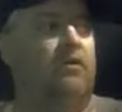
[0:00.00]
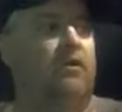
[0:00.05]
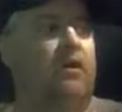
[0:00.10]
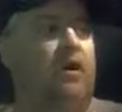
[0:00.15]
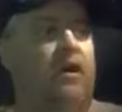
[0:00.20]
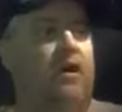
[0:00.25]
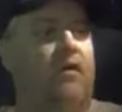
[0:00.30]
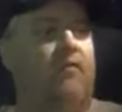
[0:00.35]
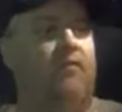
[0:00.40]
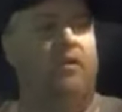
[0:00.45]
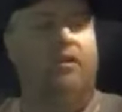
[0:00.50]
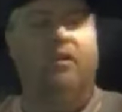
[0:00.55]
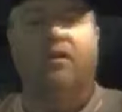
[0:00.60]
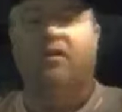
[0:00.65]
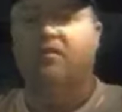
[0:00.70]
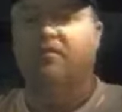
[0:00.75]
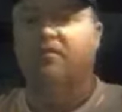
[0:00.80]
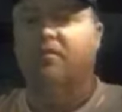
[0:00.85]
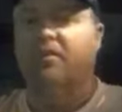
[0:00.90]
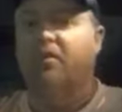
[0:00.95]

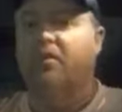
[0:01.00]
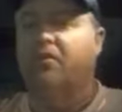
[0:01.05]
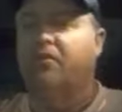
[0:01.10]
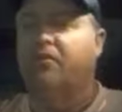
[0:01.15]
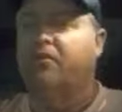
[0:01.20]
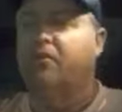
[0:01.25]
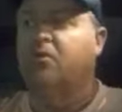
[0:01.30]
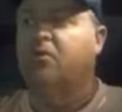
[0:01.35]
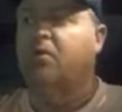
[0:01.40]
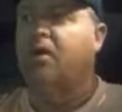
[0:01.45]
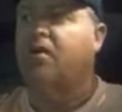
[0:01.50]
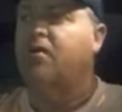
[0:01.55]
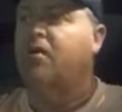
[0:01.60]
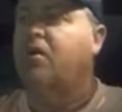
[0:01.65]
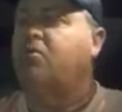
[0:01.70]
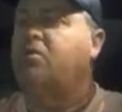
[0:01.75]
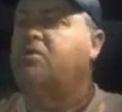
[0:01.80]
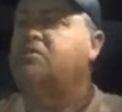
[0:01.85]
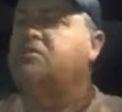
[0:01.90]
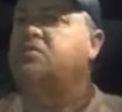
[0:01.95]
the video for a while. I
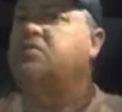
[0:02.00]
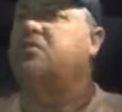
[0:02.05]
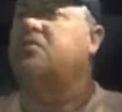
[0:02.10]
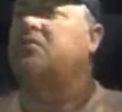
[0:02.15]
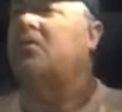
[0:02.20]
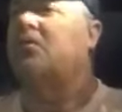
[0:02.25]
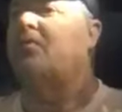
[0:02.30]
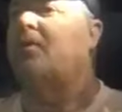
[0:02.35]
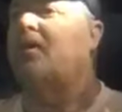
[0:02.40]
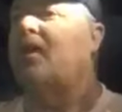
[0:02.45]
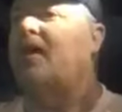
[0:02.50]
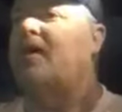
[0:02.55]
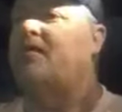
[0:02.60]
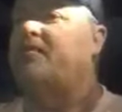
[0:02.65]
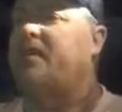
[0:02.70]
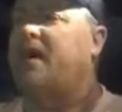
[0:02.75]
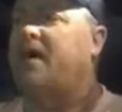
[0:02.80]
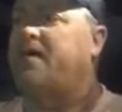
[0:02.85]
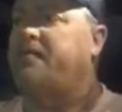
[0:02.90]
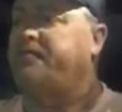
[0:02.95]
was doing them on my
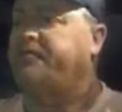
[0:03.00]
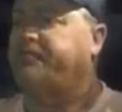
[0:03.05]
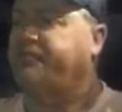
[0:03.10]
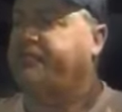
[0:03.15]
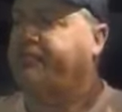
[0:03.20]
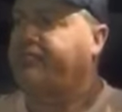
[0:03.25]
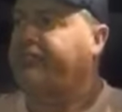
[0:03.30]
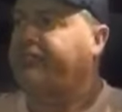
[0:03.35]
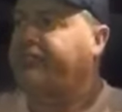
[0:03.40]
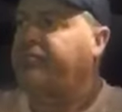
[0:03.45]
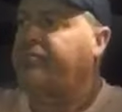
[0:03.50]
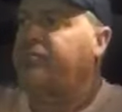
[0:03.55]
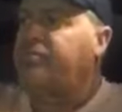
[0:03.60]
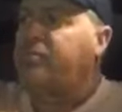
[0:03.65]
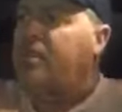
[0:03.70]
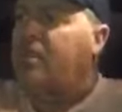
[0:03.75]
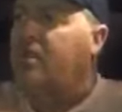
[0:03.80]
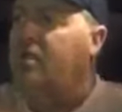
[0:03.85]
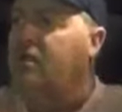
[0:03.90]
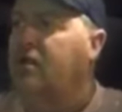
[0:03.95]
laptop
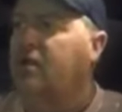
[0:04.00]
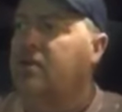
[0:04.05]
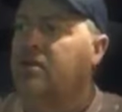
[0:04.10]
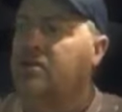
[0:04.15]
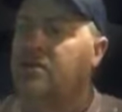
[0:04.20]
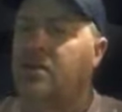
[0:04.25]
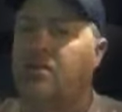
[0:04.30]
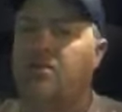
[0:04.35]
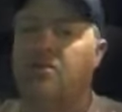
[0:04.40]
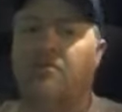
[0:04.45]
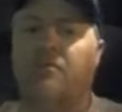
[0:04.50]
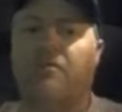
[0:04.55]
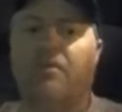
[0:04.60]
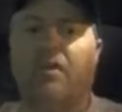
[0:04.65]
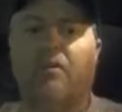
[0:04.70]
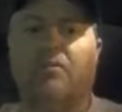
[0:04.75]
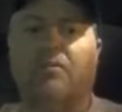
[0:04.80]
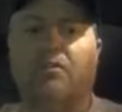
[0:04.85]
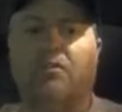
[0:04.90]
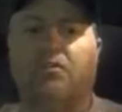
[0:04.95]
because I couldn't figure
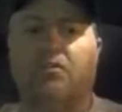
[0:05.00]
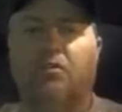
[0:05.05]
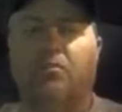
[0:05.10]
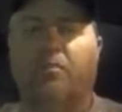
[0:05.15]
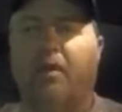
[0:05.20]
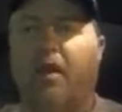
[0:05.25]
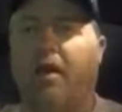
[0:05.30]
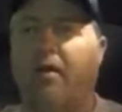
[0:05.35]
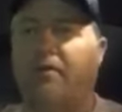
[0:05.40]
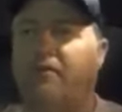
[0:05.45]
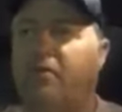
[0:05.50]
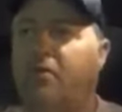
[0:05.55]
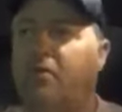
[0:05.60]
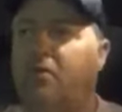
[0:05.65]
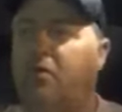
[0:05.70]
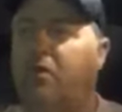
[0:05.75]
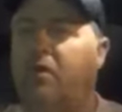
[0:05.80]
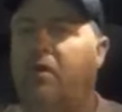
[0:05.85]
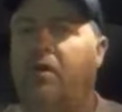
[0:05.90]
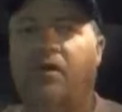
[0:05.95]
out the stupid
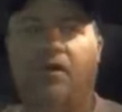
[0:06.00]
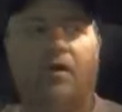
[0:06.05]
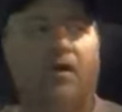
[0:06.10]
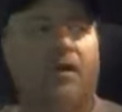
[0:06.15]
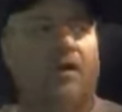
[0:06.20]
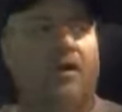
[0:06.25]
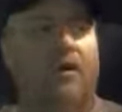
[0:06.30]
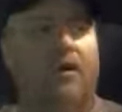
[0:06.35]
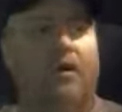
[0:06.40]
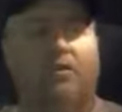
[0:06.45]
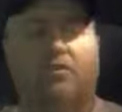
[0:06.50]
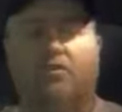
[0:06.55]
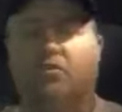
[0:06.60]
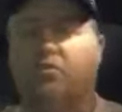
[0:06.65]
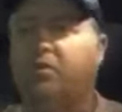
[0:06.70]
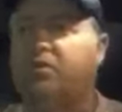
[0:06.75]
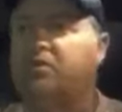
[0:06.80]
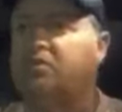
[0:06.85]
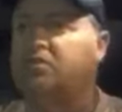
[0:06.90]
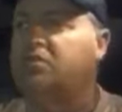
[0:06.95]
iPhone. It
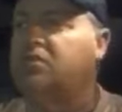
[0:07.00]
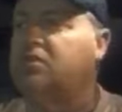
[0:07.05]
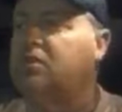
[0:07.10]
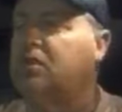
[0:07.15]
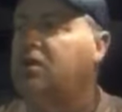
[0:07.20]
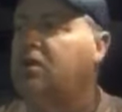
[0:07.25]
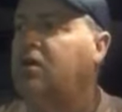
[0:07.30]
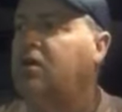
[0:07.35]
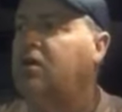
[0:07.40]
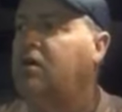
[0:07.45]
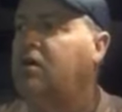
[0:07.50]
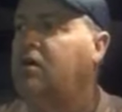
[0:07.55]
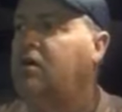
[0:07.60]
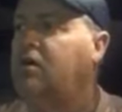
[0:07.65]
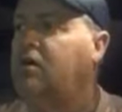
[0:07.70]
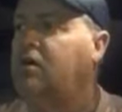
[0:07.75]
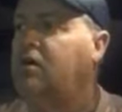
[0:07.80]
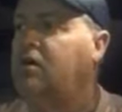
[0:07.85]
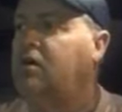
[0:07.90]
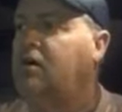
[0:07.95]
switched
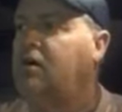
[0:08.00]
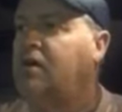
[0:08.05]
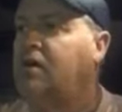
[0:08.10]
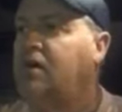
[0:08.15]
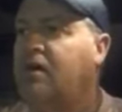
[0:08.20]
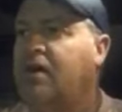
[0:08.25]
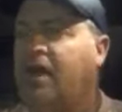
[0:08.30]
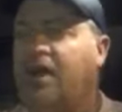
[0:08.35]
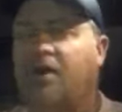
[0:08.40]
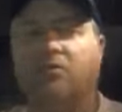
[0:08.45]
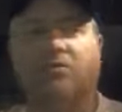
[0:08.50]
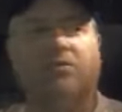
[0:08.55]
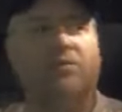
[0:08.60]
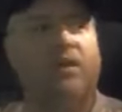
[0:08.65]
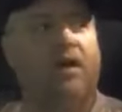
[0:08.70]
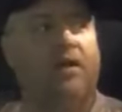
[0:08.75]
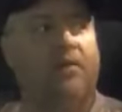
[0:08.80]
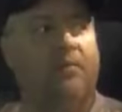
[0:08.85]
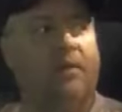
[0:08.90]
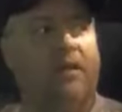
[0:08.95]
accounts
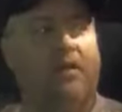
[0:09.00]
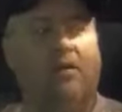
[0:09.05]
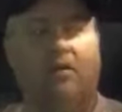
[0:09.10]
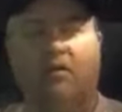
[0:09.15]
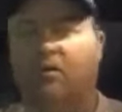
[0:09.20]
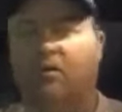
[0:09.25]
on me.